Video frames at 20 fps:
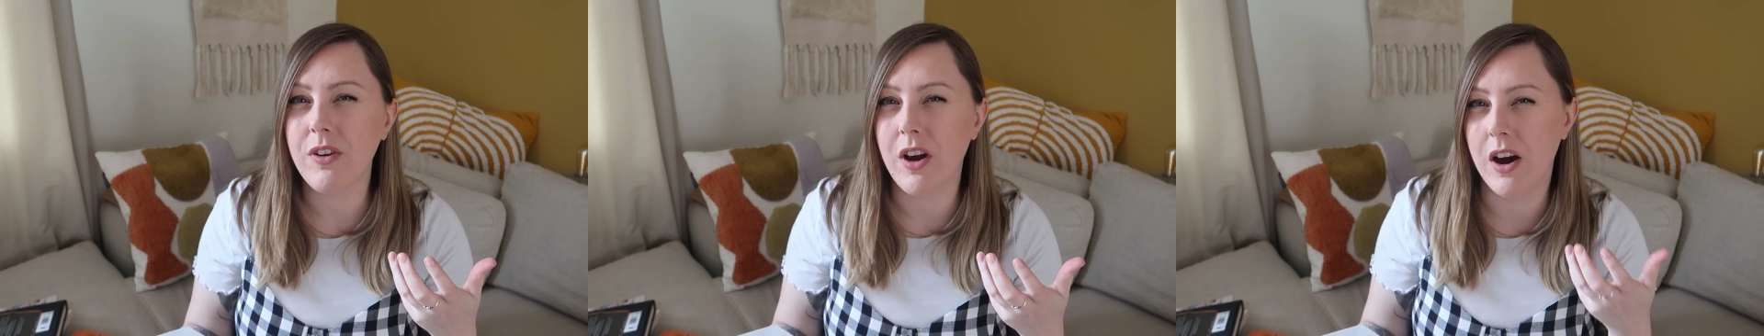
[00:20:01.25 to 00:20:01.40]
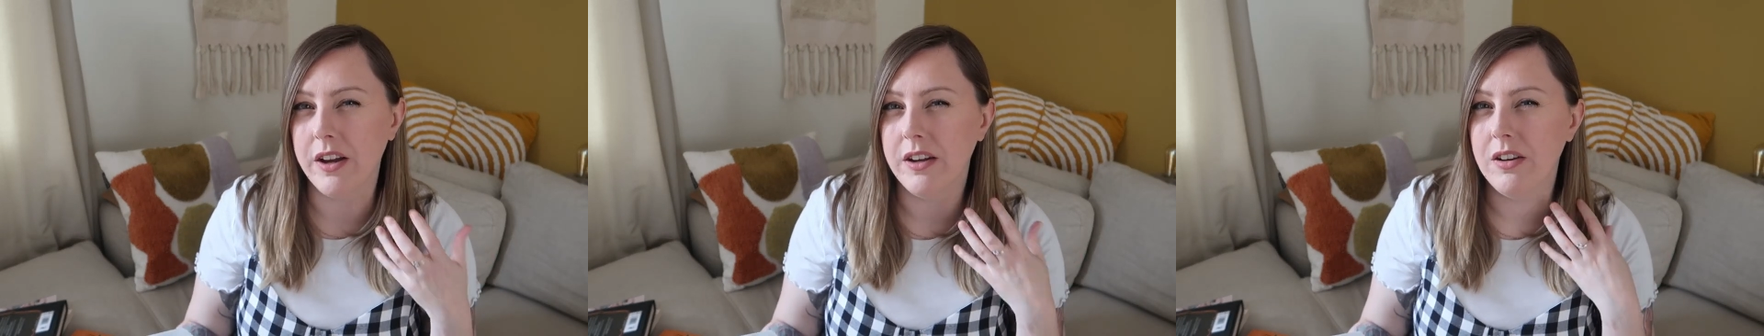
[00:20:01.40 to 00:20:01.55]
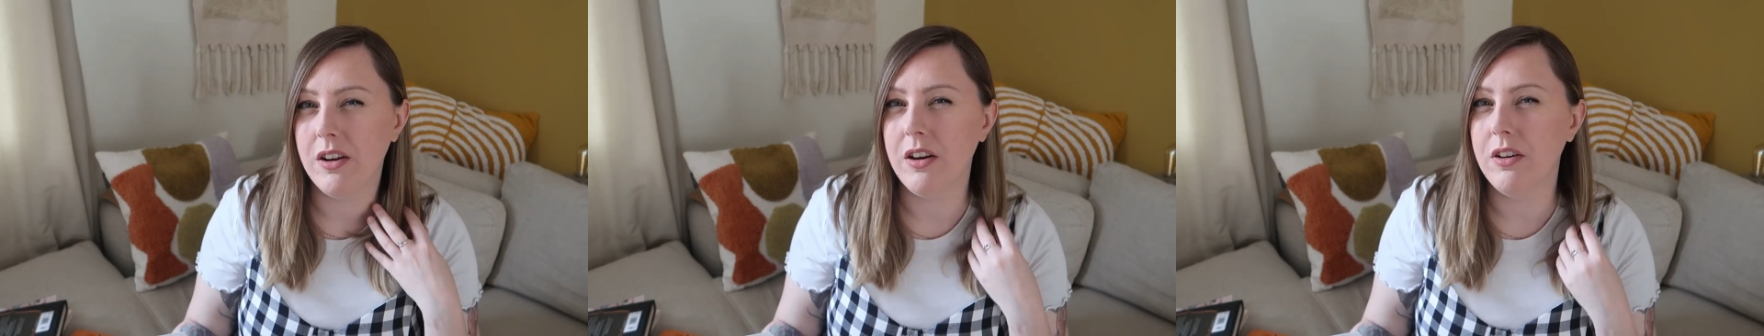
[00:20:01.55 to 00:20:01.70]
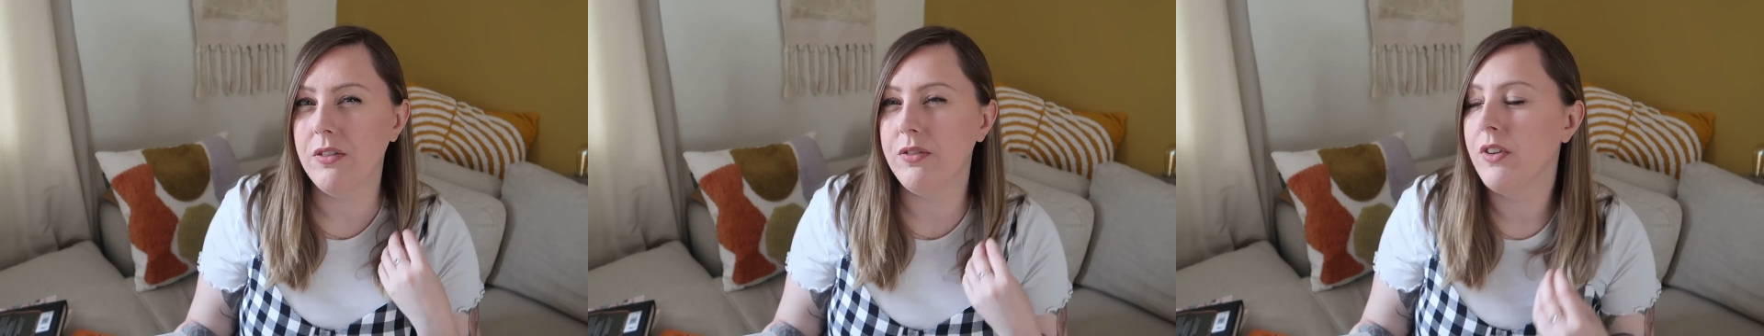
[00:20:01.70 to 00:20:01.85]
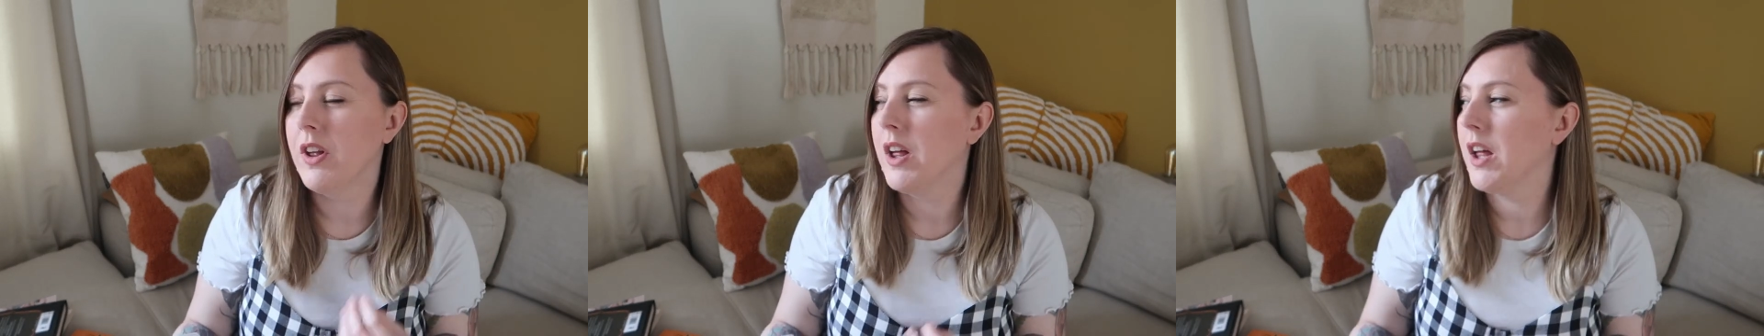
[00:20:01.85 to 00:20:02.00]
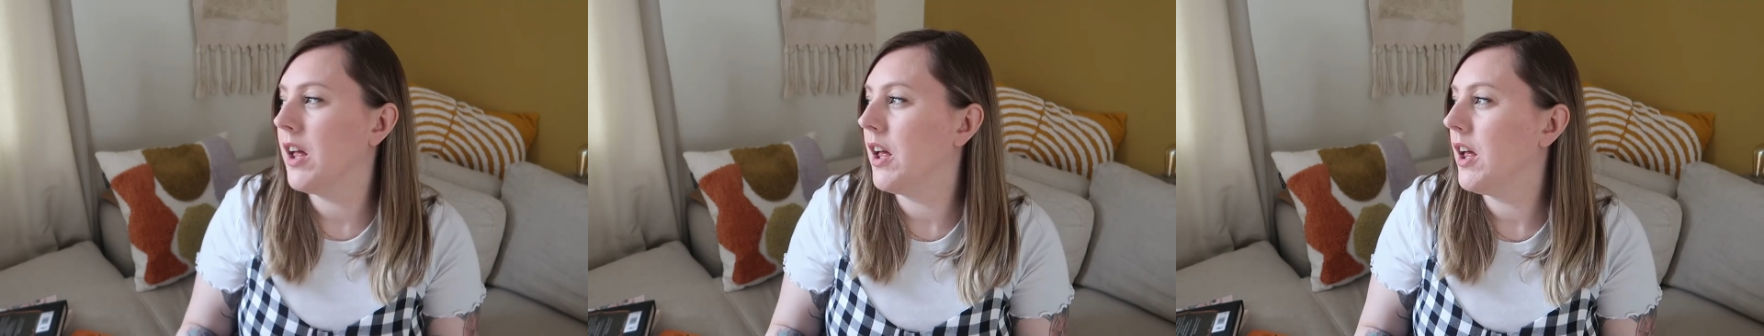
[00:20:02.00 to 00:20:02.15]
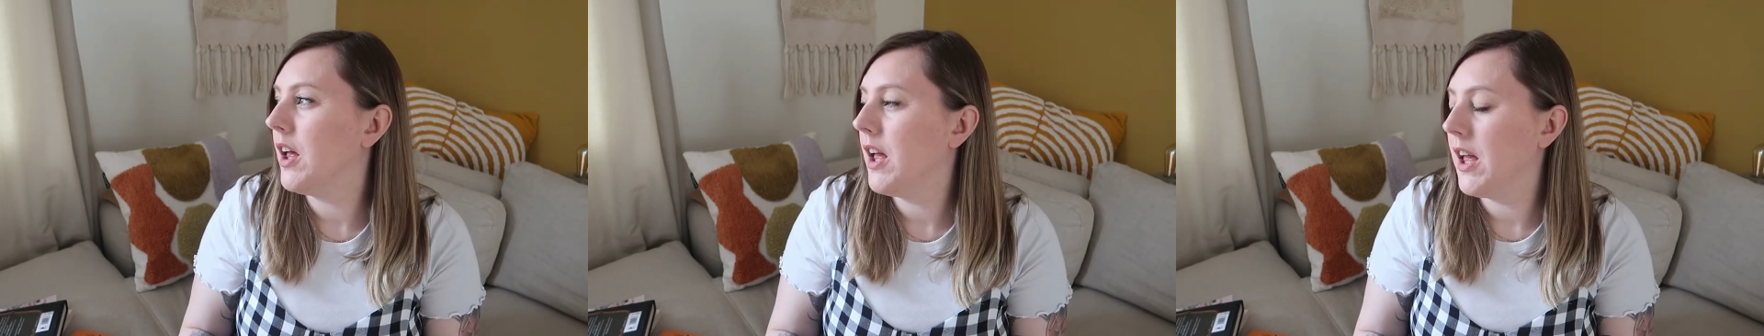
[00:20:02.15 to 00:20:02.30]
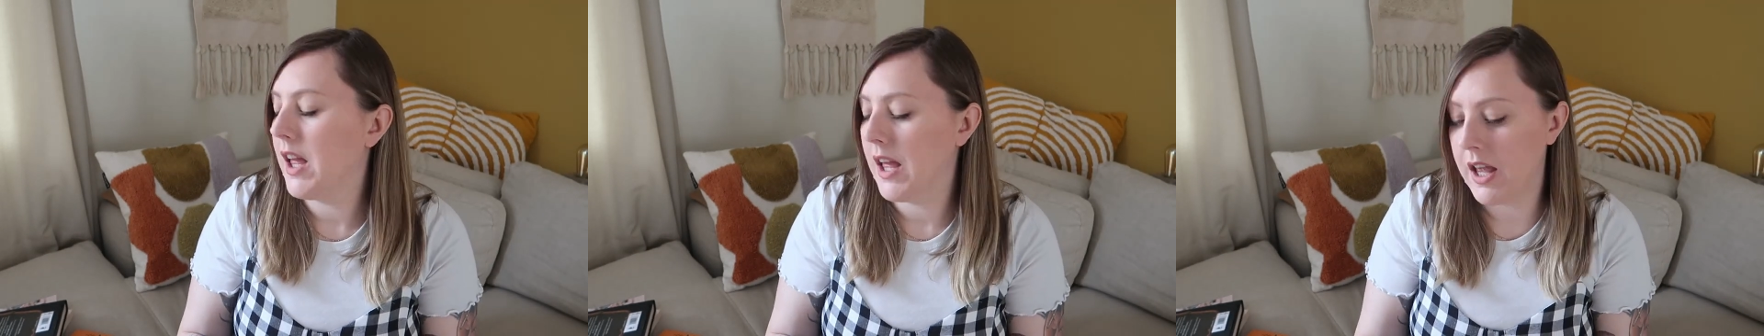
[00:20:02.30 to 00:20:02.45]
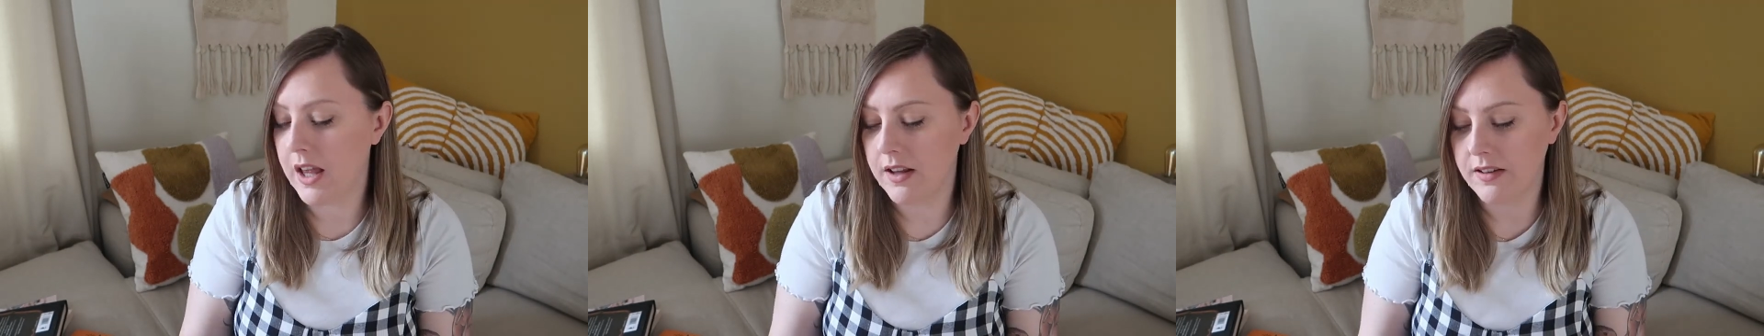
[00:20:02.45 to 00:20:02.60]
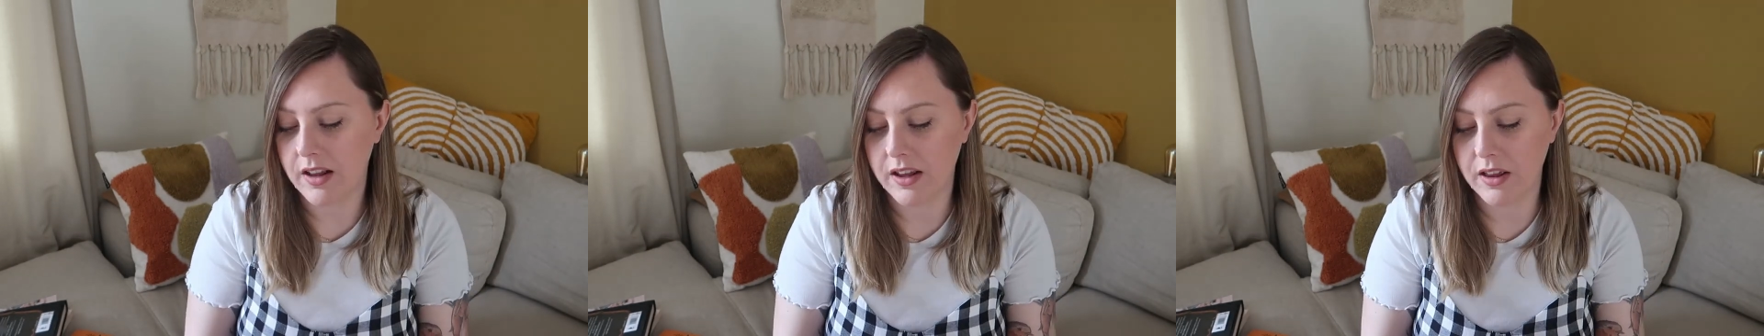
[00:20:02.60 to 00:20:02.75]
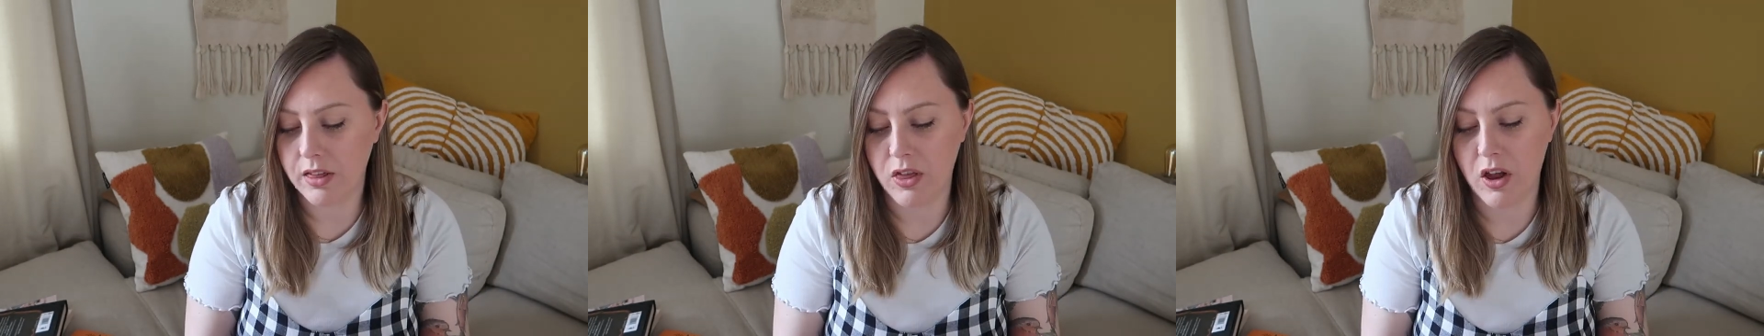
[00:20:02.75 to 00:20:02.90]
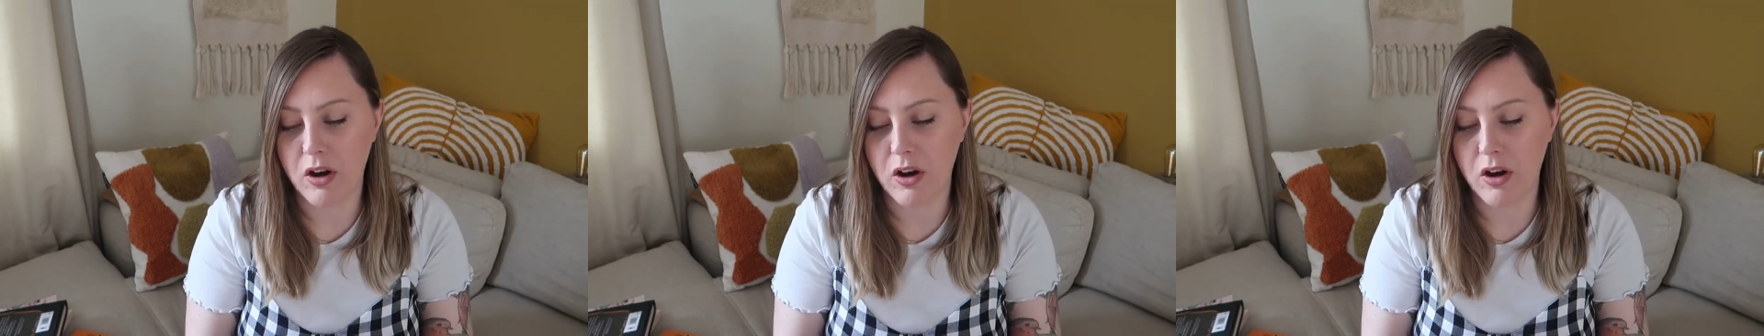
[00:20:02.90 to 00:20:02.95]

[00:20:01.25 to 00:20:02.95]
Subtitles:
kind of. It is like